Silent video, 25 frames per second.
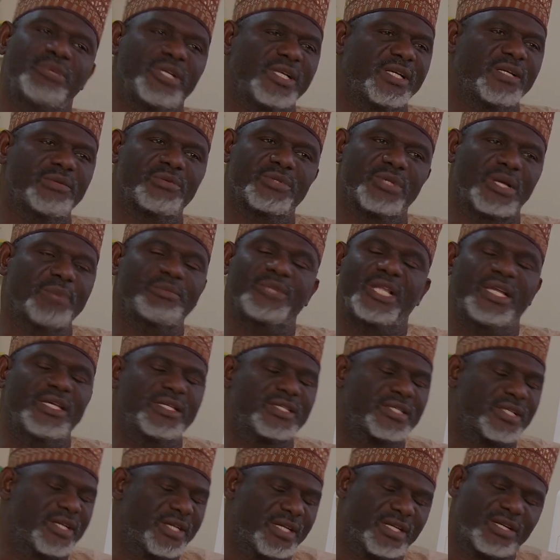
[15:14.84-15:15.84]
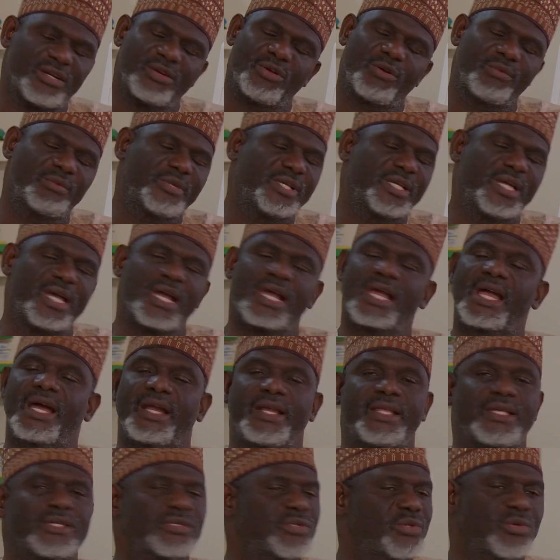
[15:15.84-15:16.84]
pilgrims. I'm like screening of the air
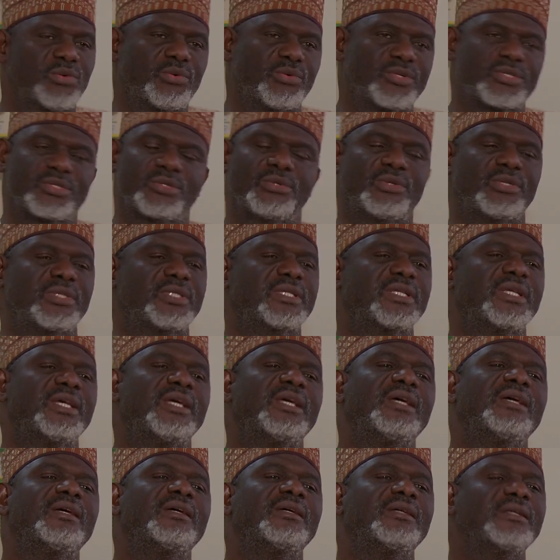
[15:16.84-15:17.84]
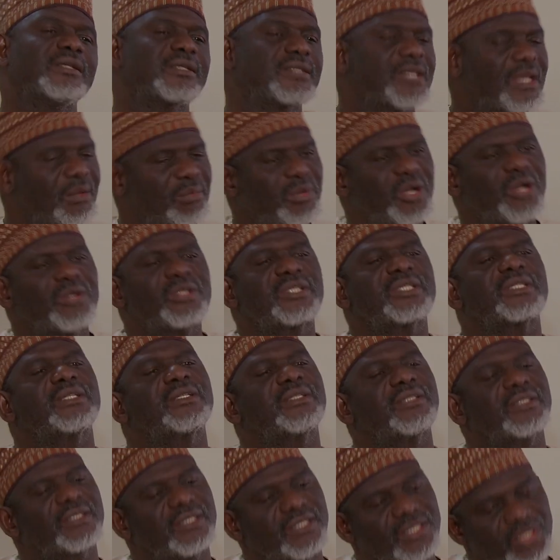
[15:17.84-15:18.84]
carriers. No, it's not. It's about
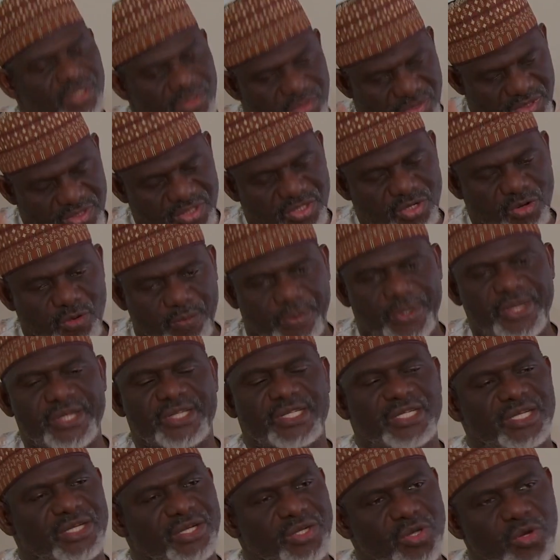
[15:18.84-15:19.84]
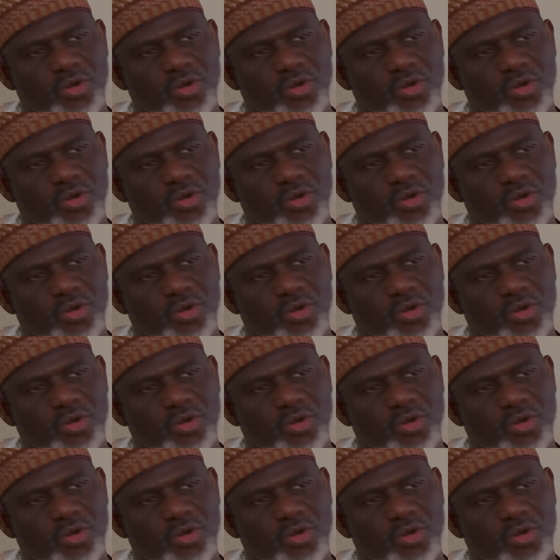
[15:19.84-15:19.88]
the operation, the